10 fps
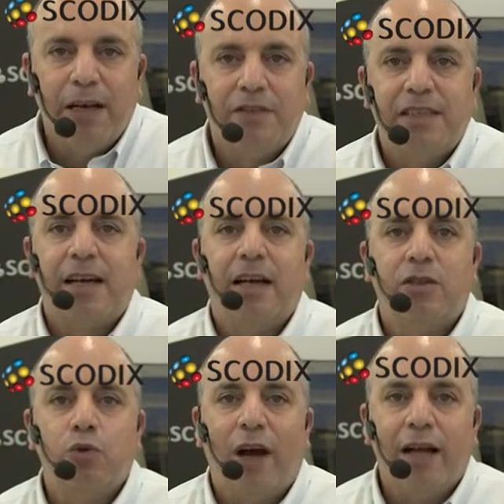have
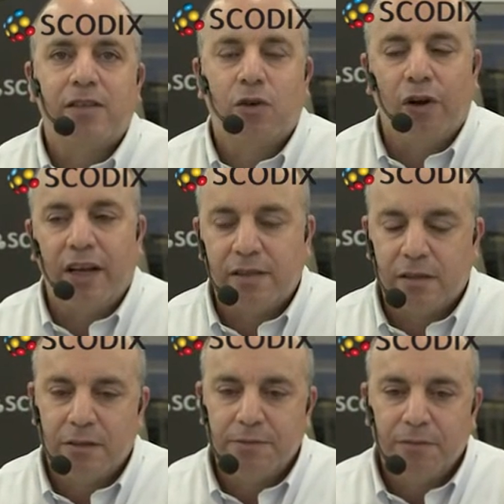decided to add
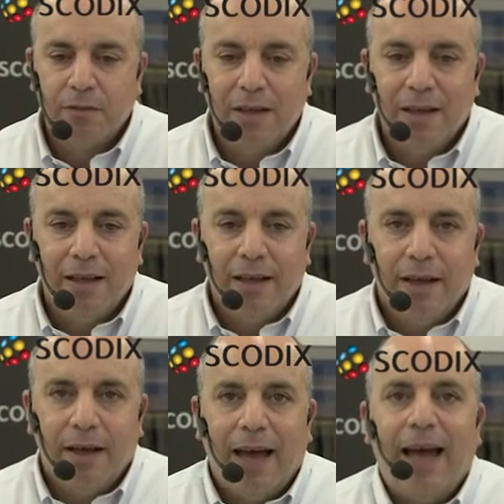Scodix.
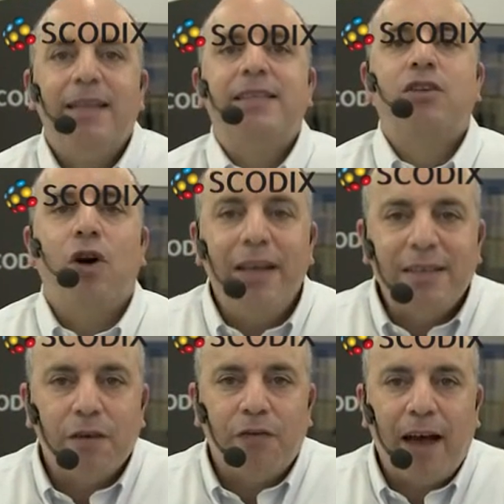And the
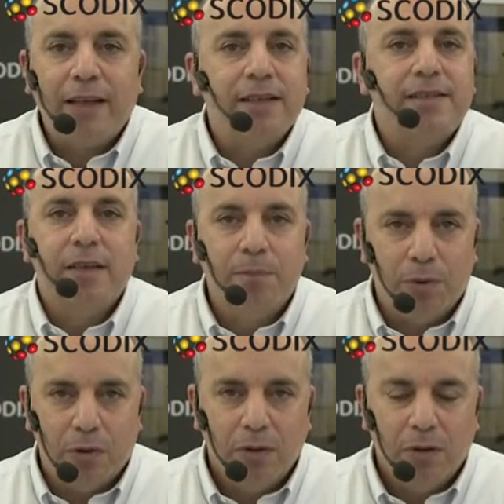Scodix effect is
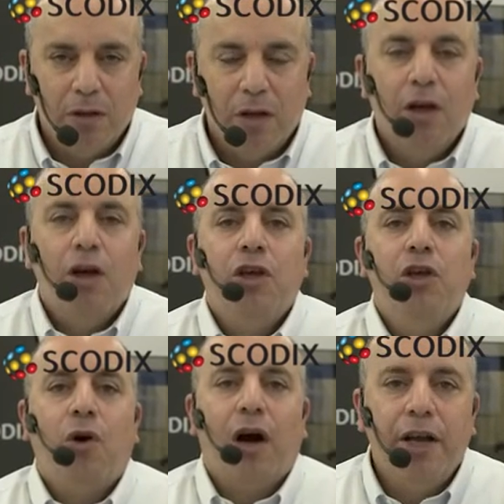simple.
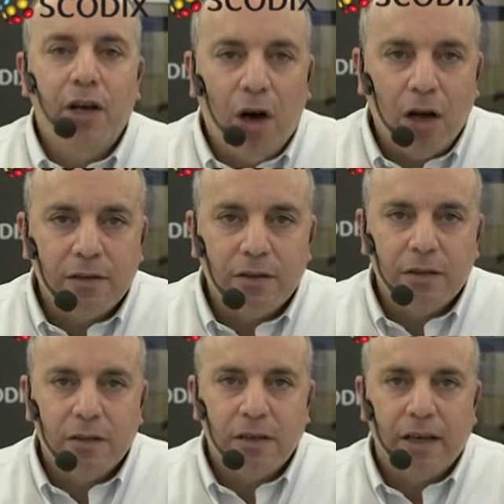You are not,
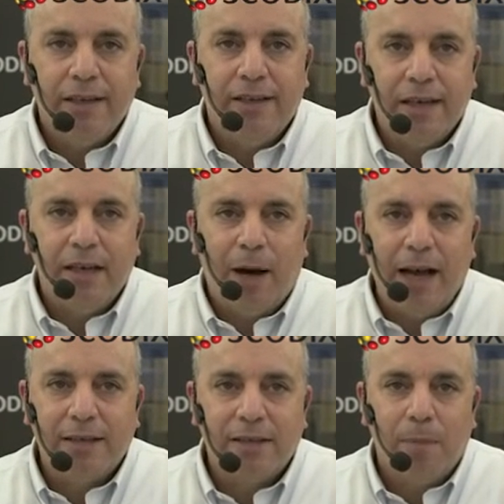in my
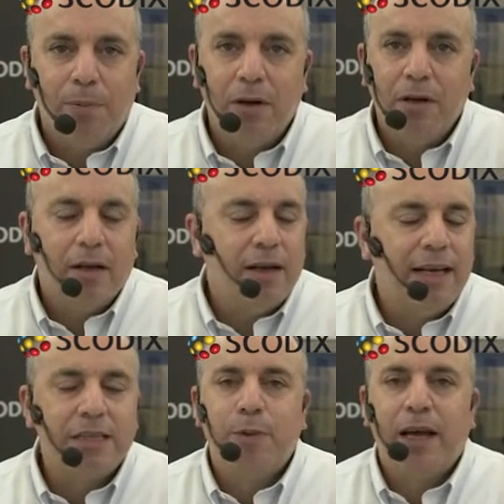example,
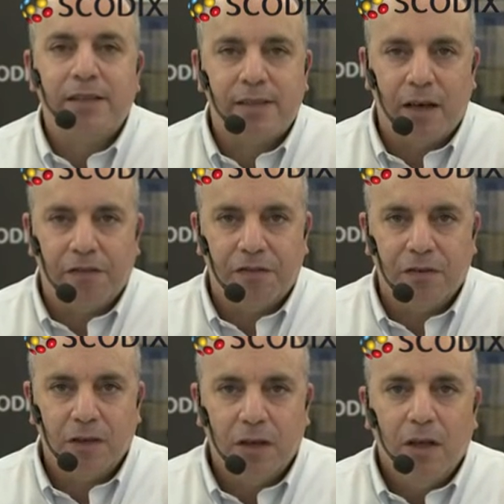let's play it safe.
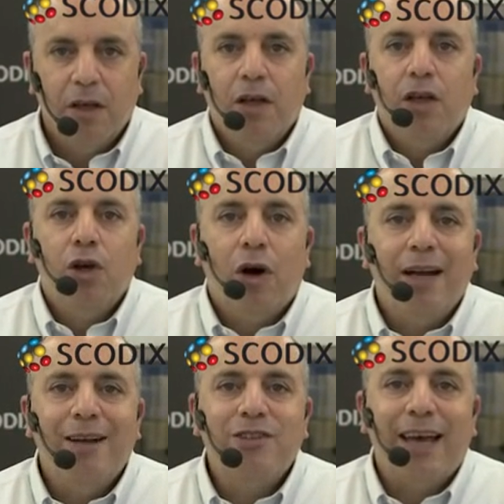You are
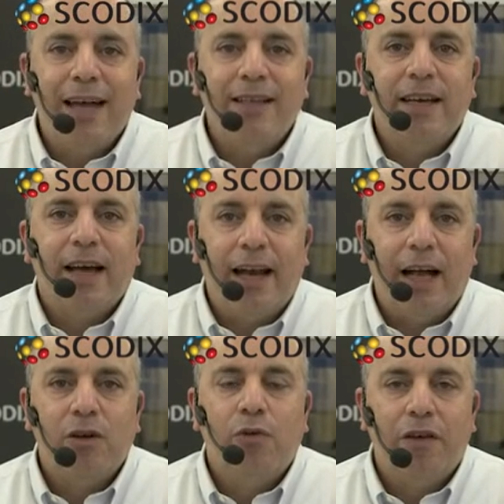not adding
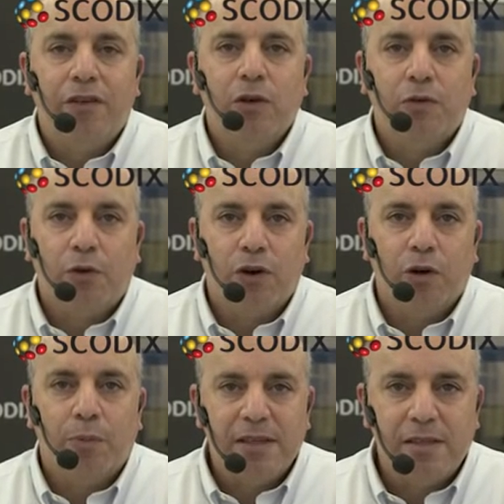another revenue for
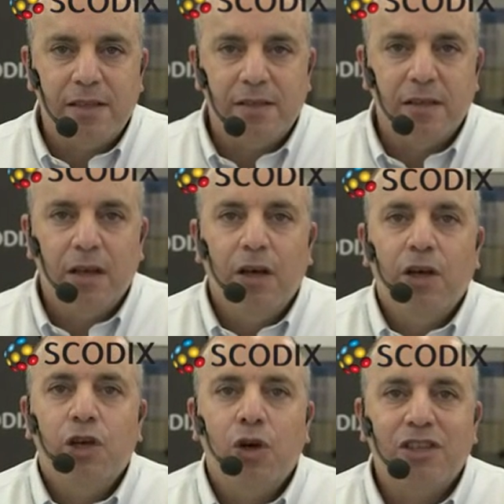your business.
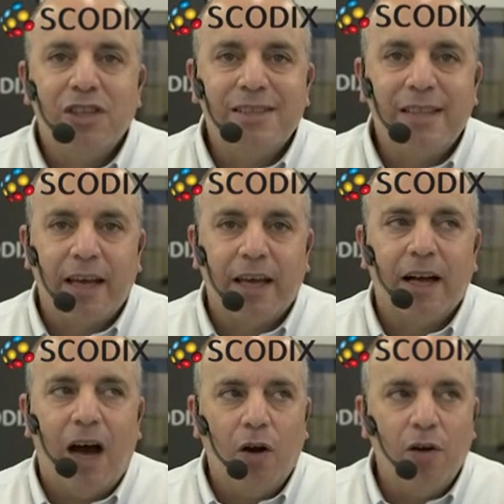You are just
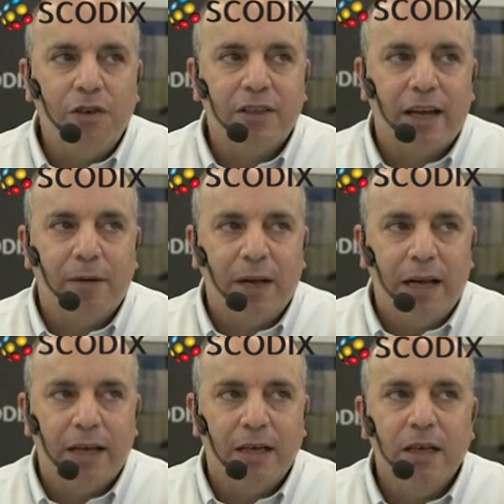taking out of your 10
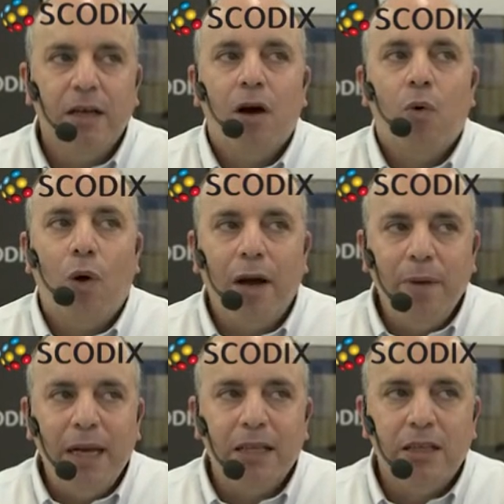million, $1
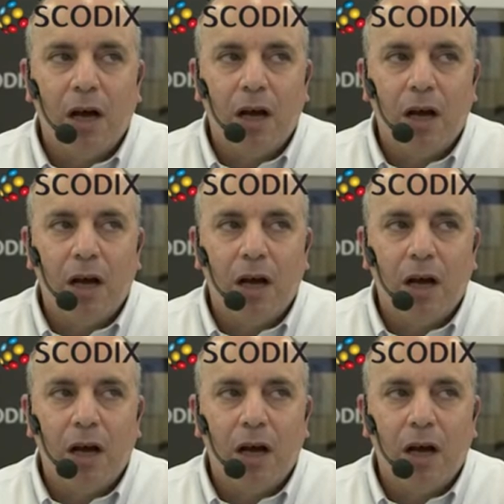million,